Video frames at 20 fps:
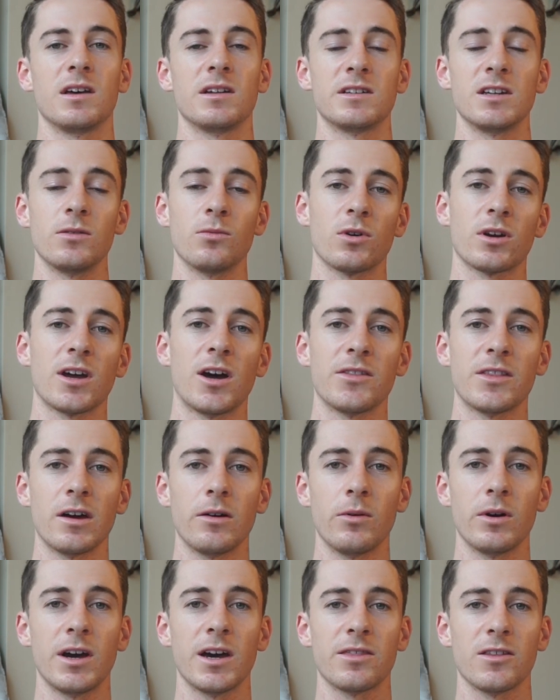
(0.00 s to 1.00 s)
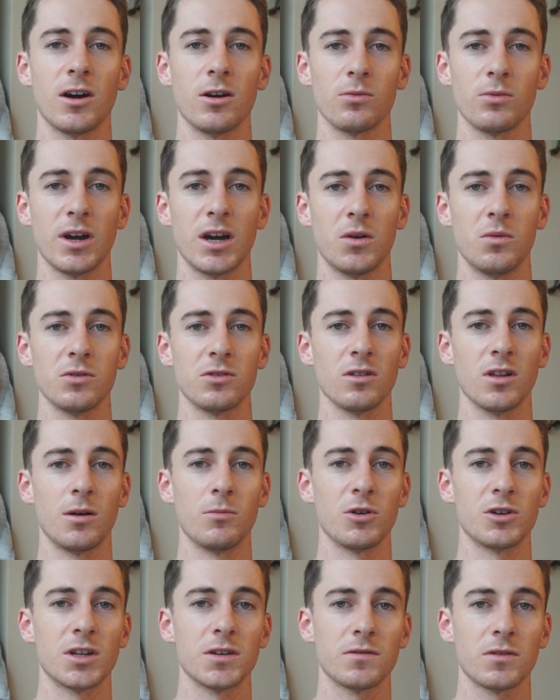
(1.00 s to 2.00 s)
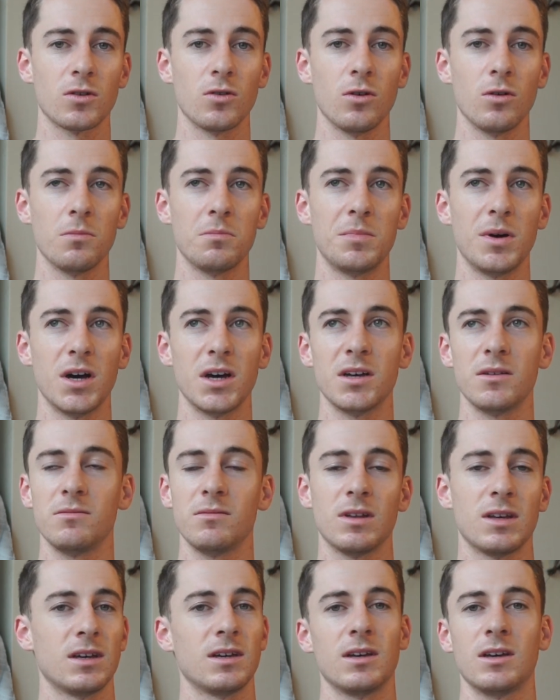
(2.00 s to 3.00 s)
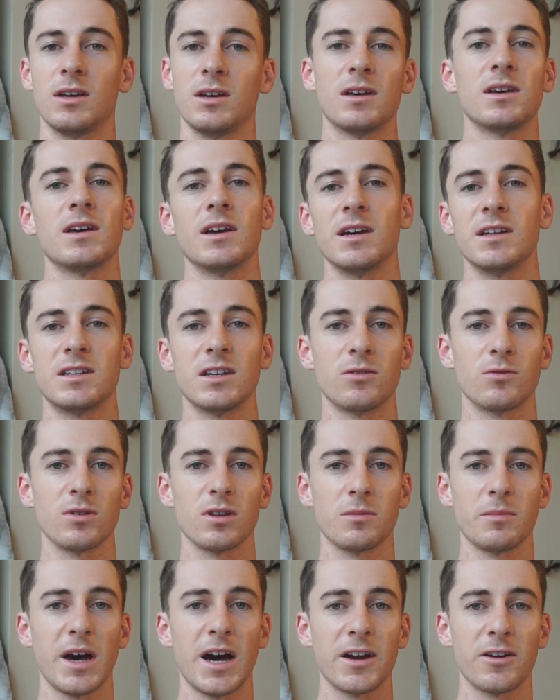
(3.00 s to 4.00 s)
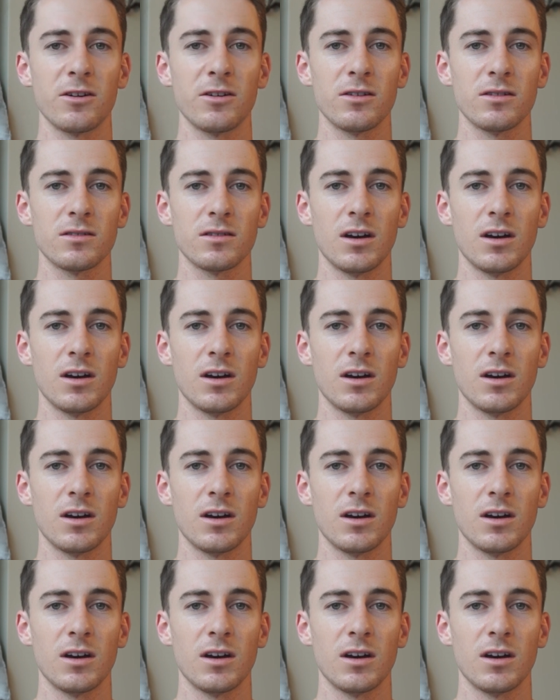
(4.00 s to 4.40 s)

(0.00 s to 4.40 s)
Didn't work out that way. I thought Reg was a lot more difficult, but it didn't really matter.